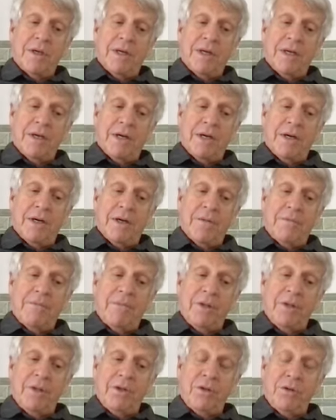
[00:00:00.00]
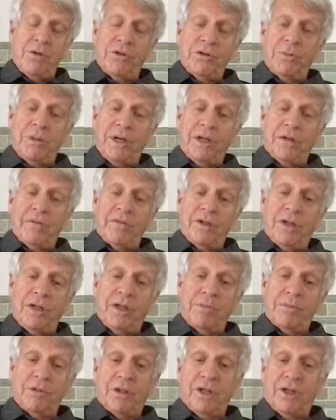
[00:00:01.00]
a huge amount of
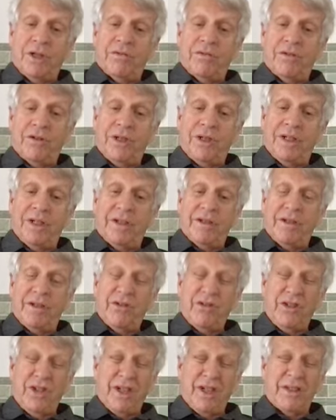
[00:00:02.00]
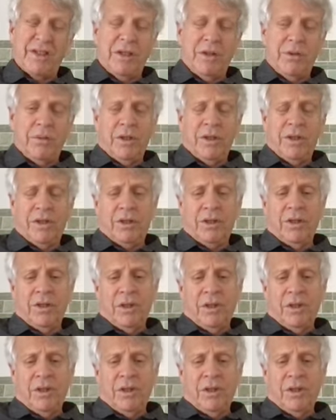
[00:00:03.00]
time trying to find out exactly what